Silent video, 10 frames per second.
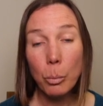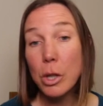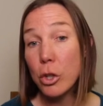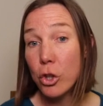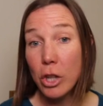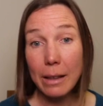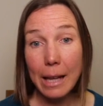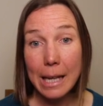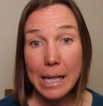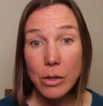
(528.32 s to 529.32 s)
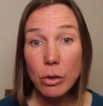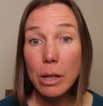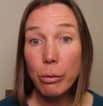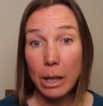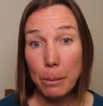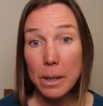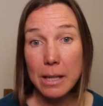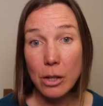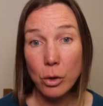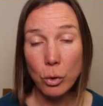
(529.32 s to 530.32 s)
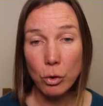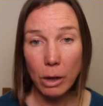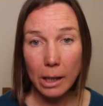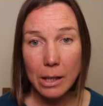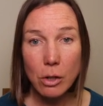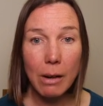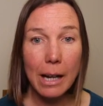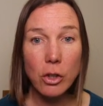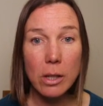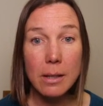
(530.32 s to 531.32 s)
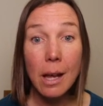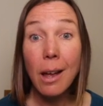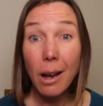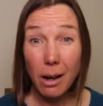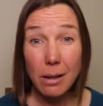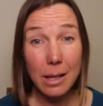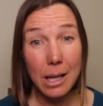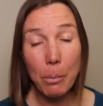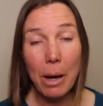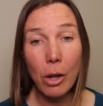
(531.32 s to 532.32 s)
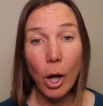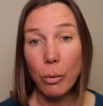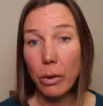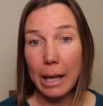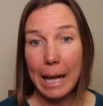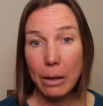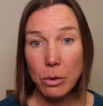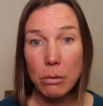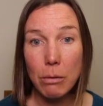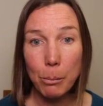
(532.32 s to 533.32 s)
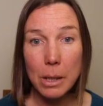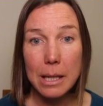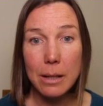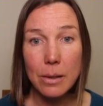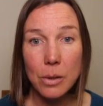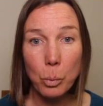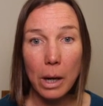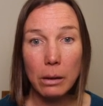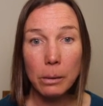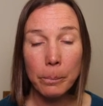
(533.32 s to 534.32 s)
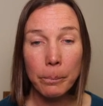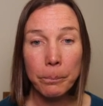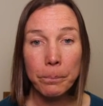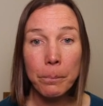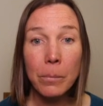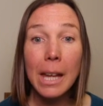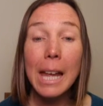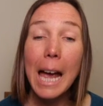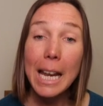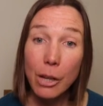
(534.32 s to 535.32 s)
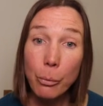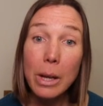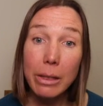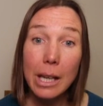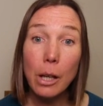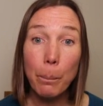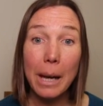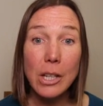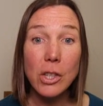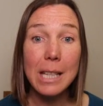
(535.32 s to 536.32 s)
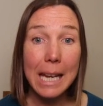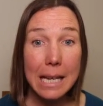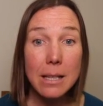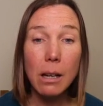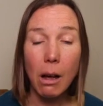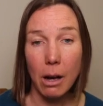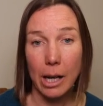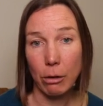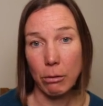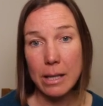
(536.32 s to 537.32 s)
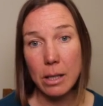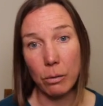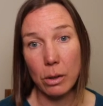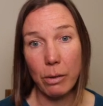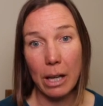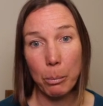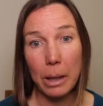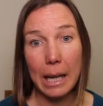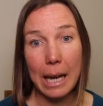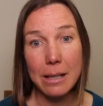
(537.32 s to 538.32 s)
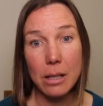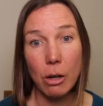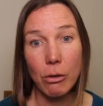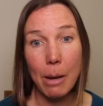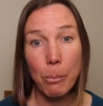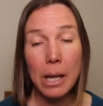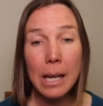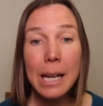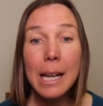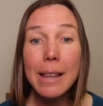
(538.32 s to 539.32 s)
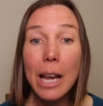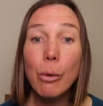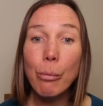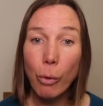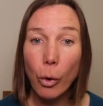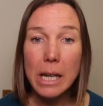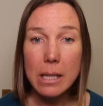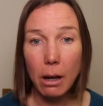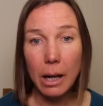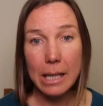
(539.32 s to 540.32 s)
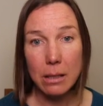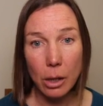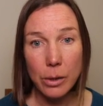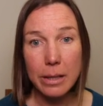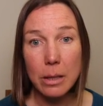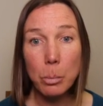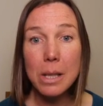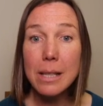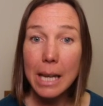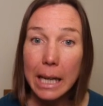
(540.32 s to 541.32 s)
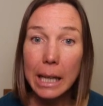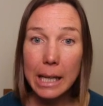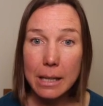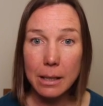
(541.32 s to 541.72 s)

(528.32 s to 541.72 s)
We should check their history for any potential drug interactions, asking about over-the-counter remedies as well. And if we think a patient is at higher risk of developing SRM, then avoid high doses, particularly at